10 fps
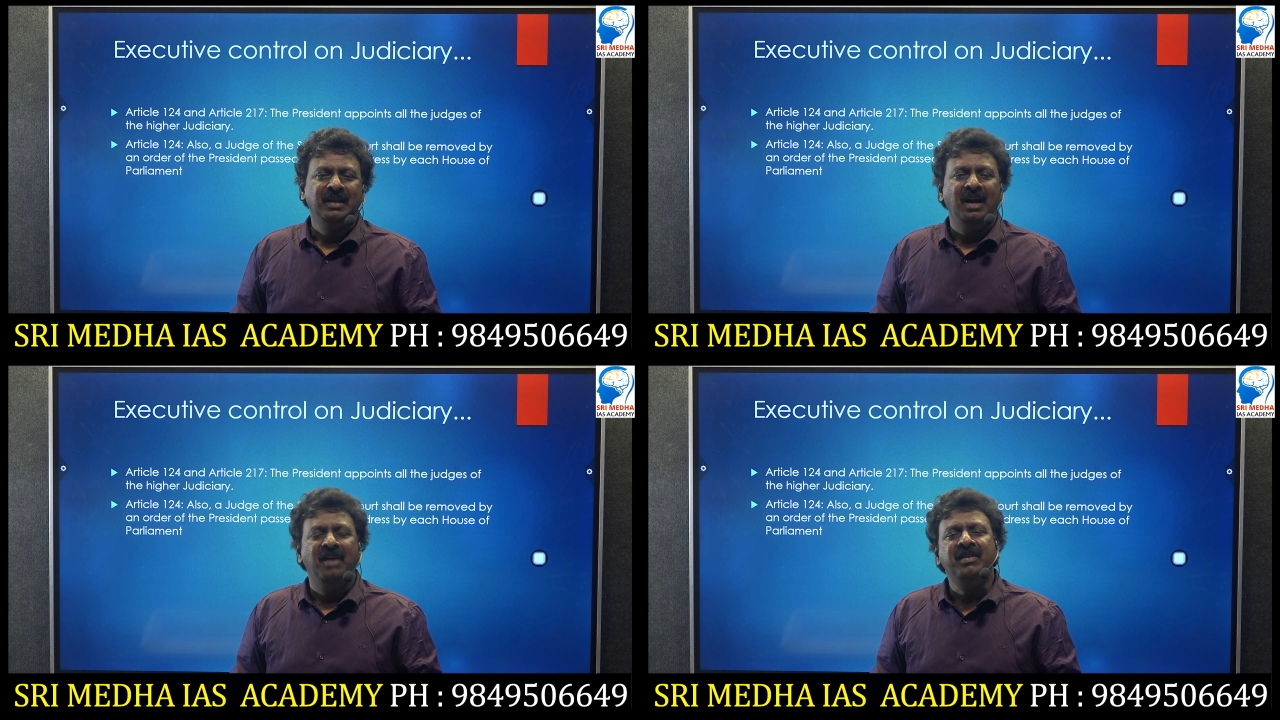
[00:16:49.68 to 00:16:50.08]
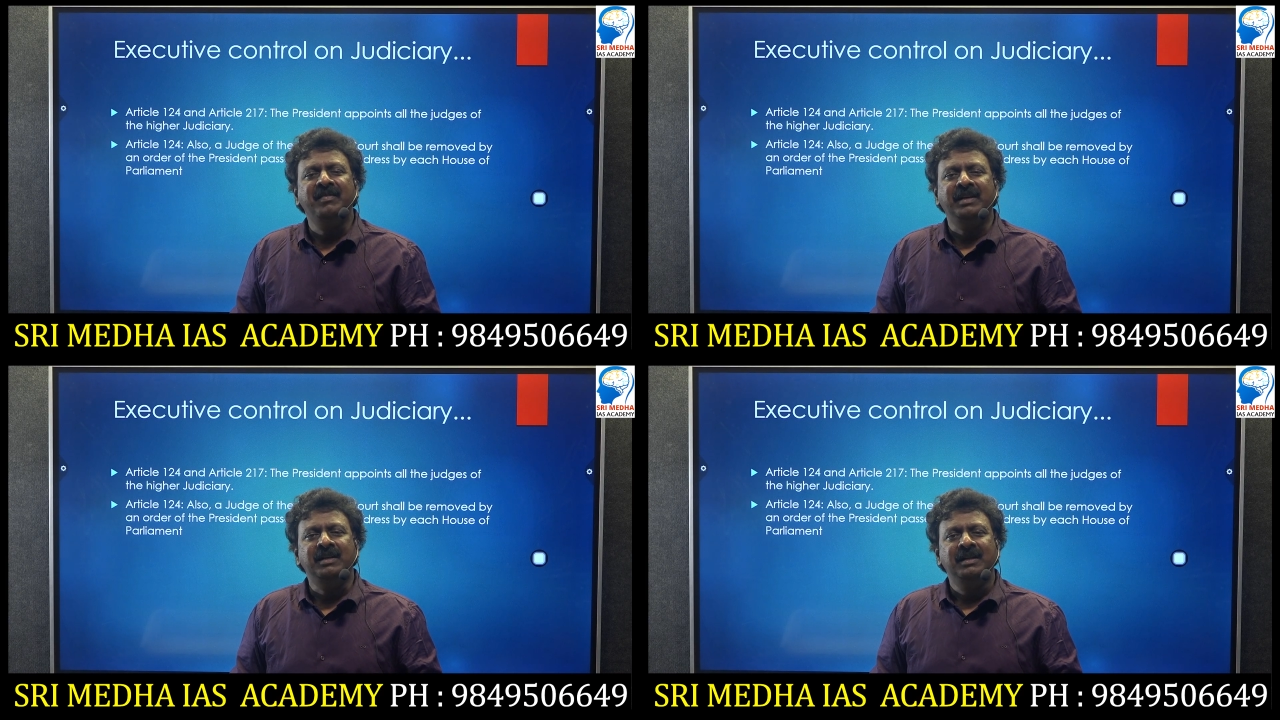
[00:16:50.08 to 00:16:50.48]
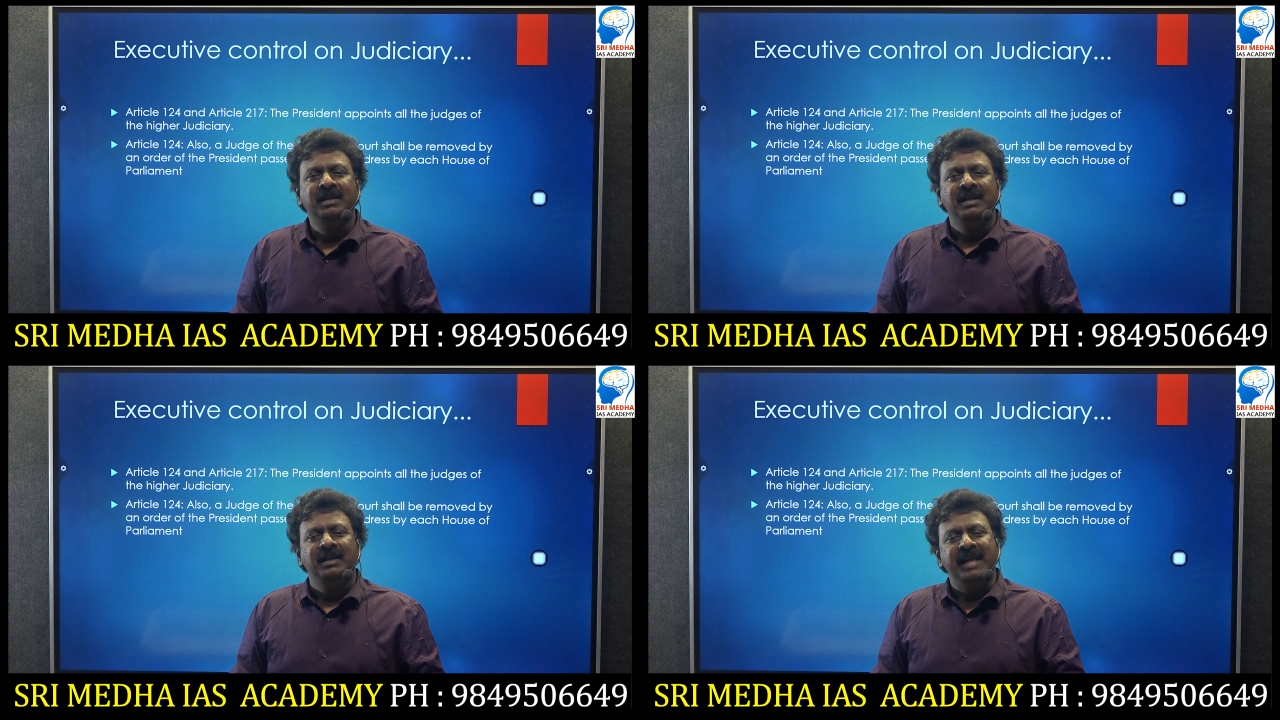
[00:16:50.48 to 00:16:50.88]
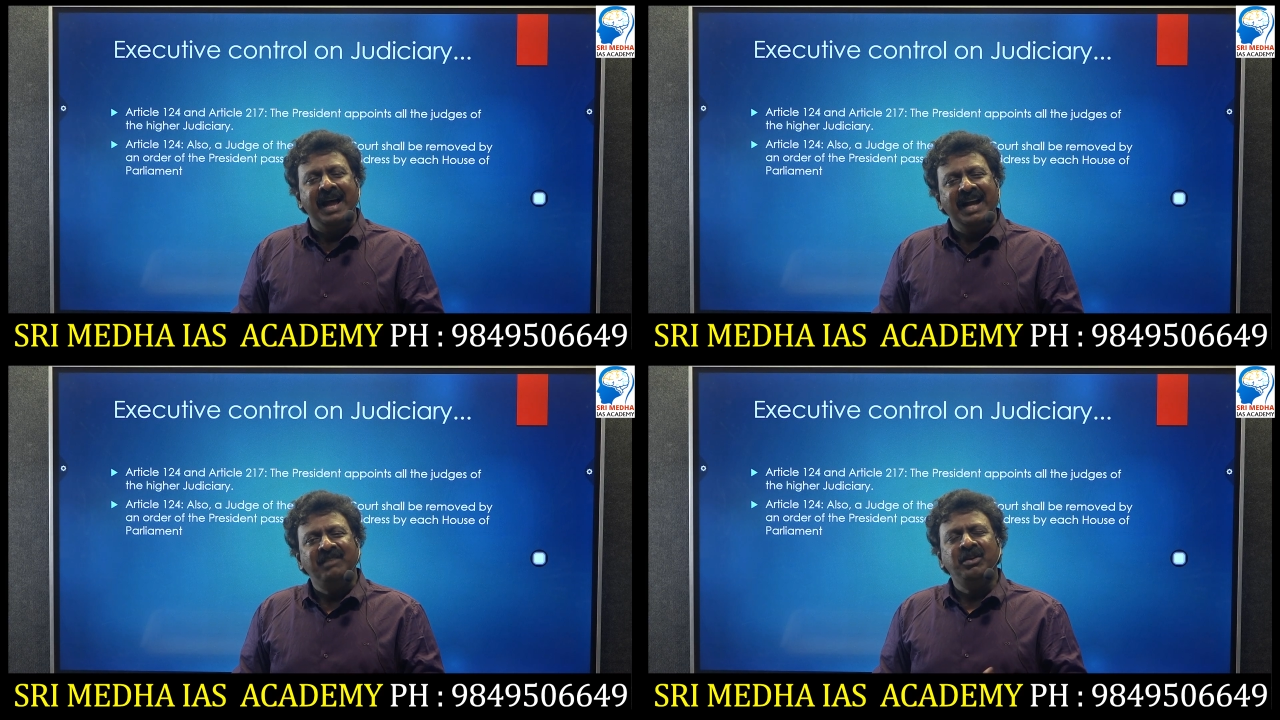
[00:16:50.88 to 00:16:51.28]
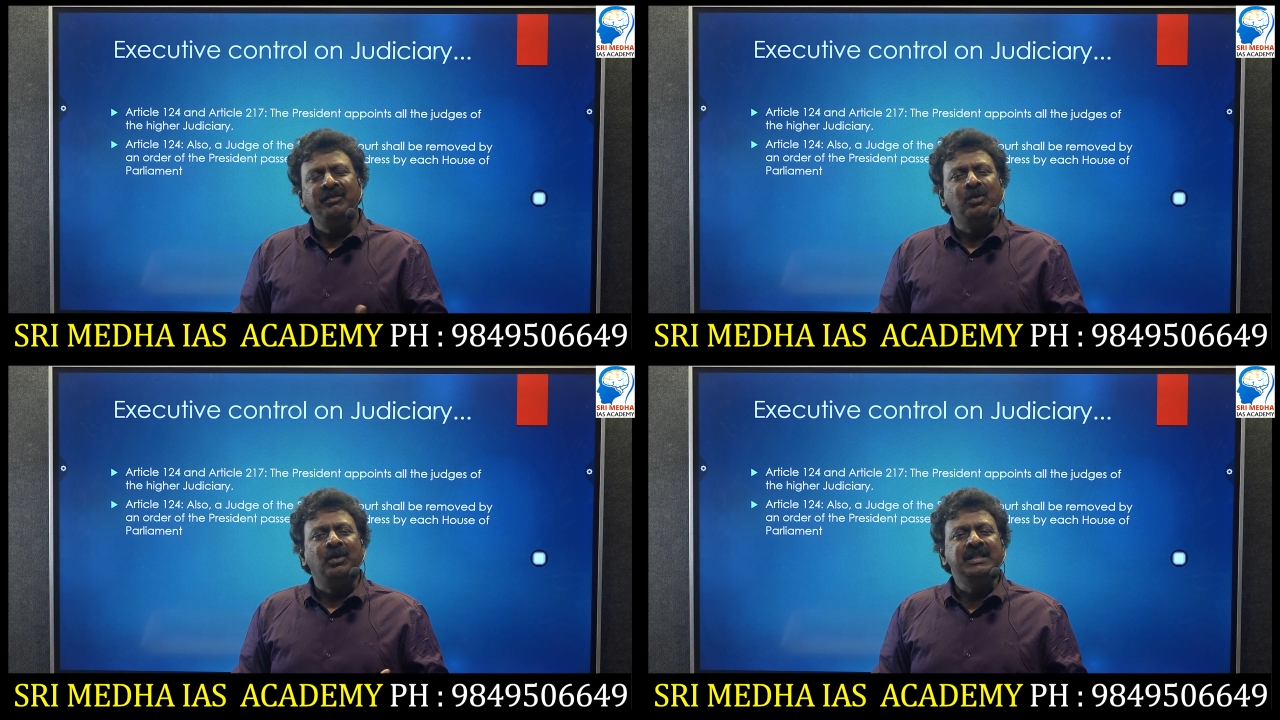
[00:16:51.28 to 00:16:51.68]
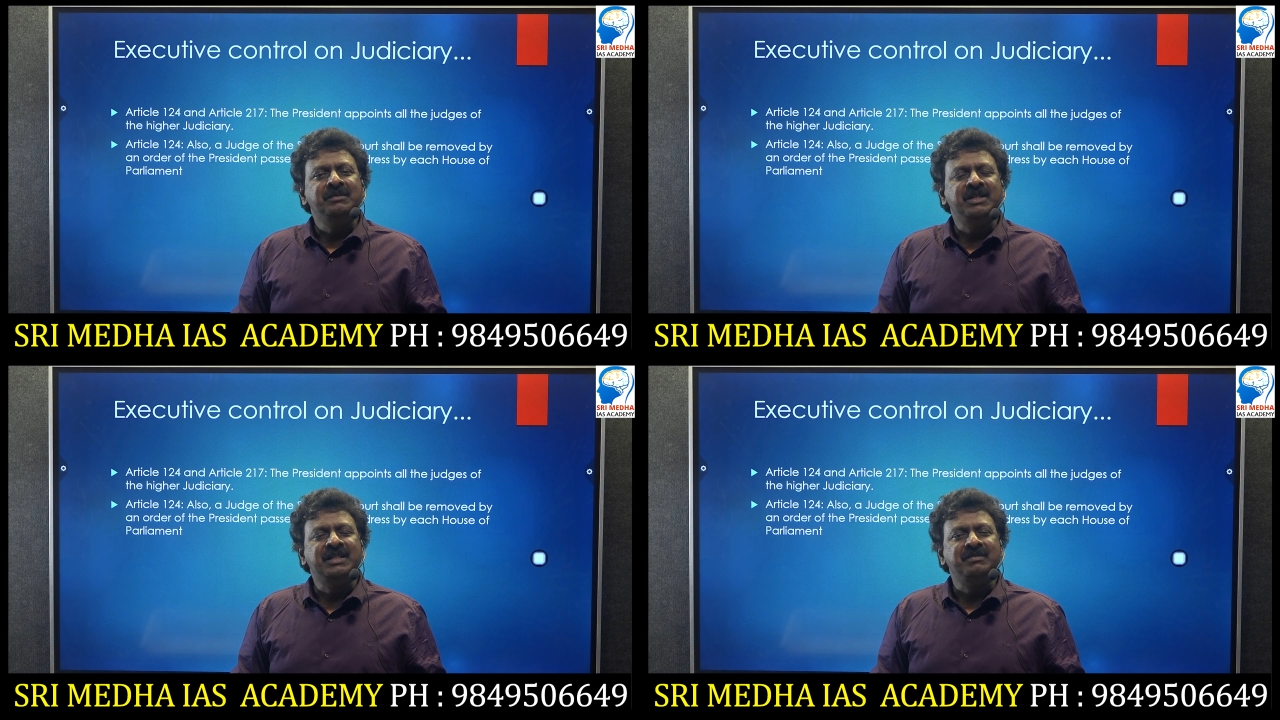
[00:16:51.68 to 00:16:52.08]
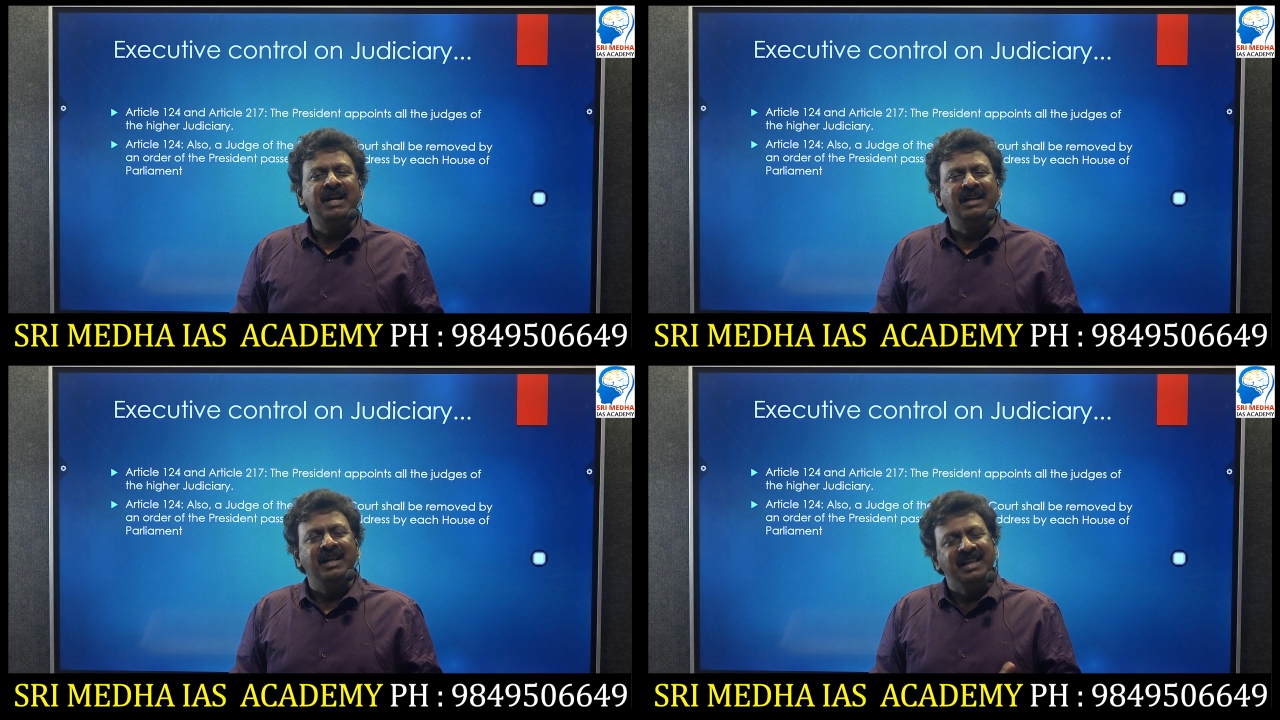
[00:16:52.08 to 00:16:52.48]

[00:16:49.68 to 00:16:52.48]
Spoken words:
However, the advent of the collegium system had